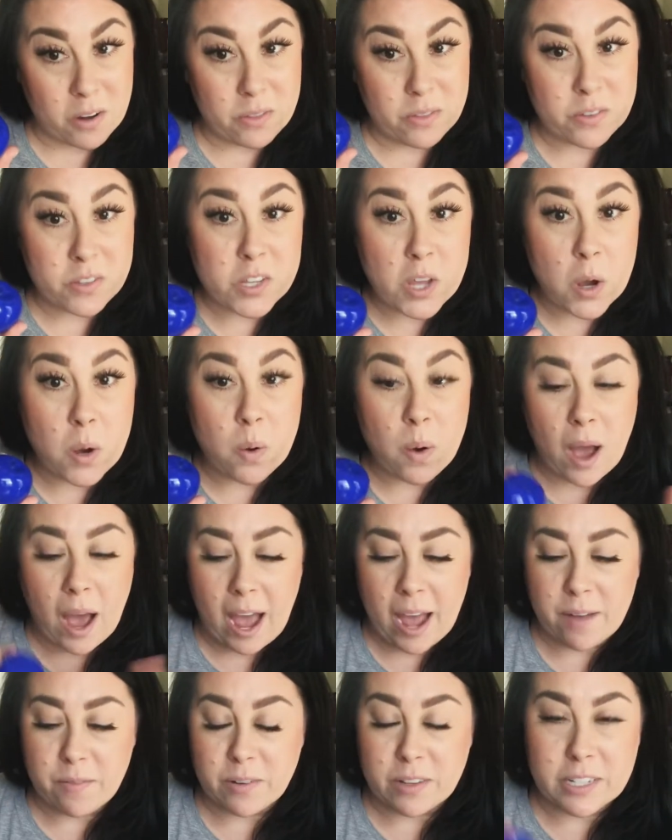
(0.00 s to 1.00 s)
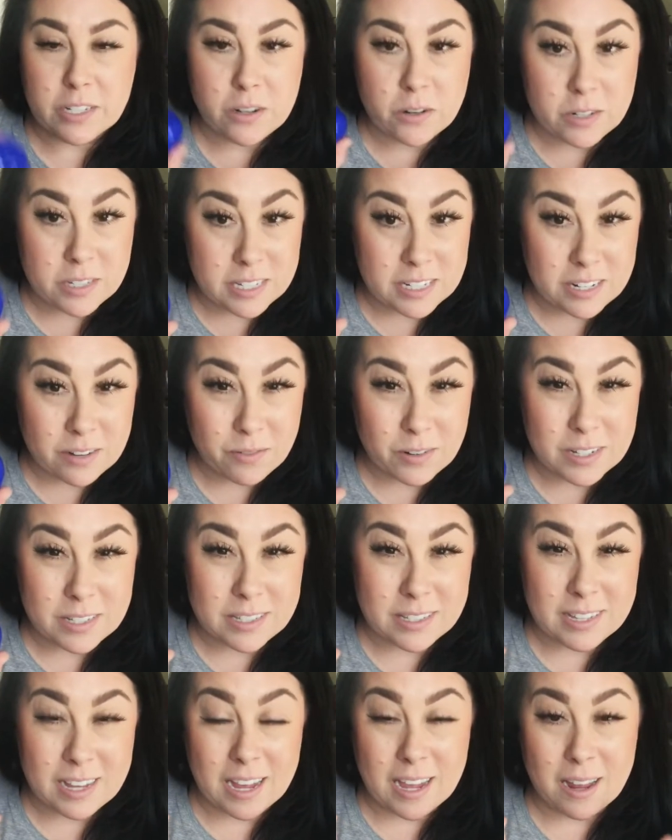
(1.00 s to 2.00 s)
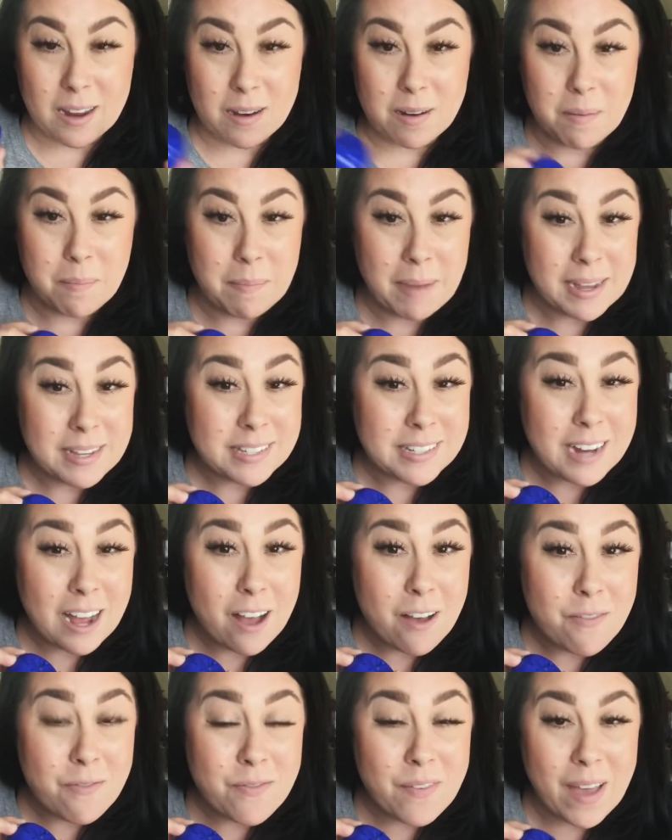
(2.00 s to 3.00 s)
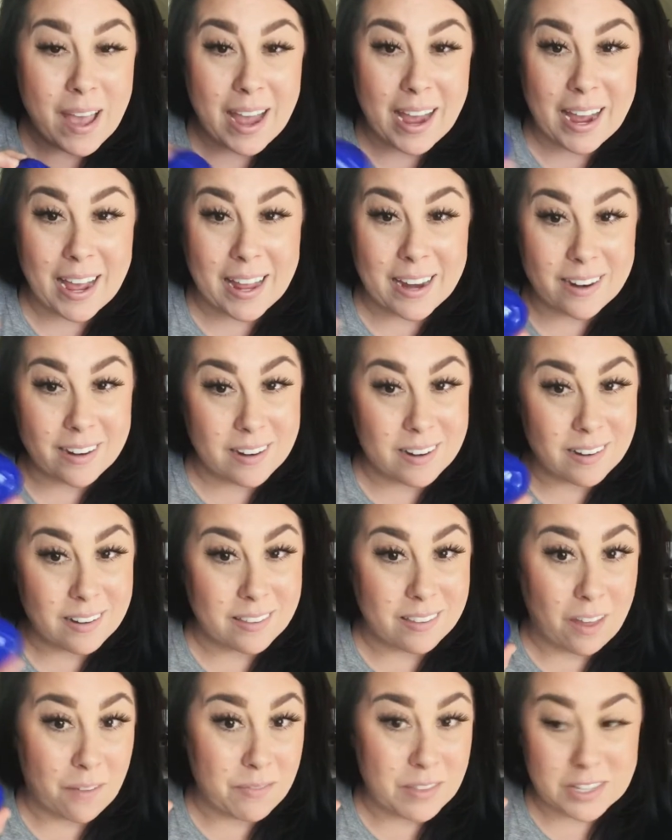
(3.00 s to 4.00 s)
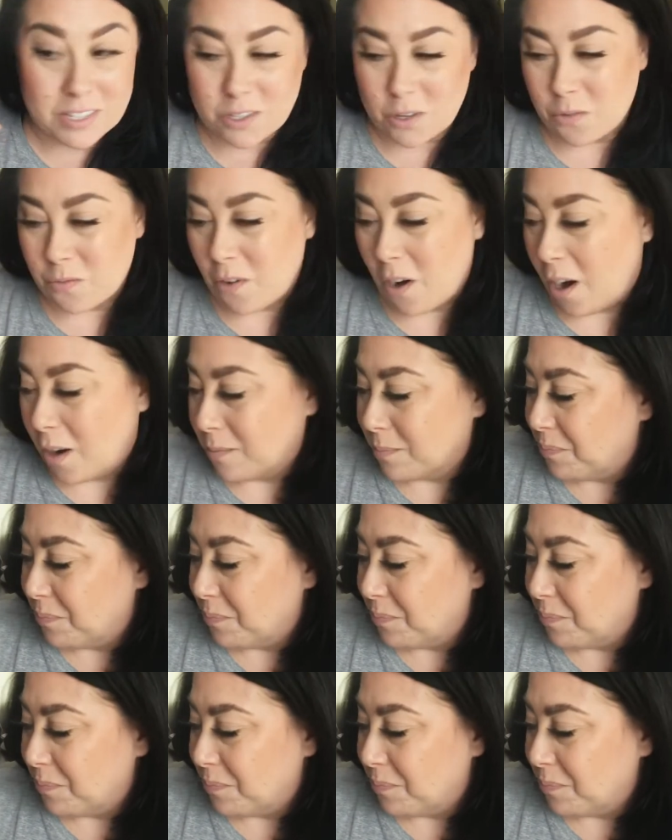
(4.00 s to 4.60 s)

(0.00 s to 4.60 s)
So I've really noticed a difference in my stuff and love this so far.